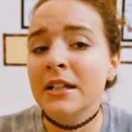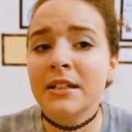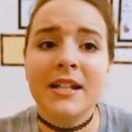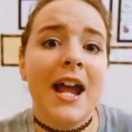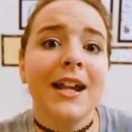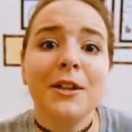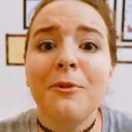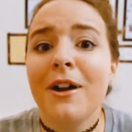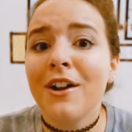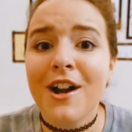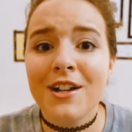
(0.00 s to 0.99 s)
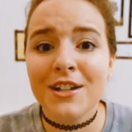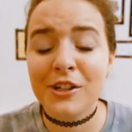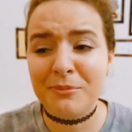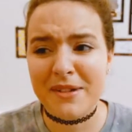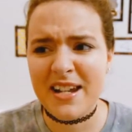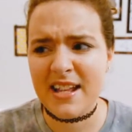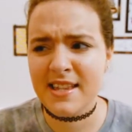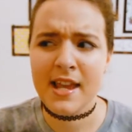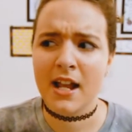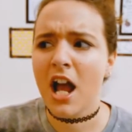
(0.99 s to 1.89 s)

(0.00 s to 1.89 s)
"Natalie, where are you?" And my dad saying,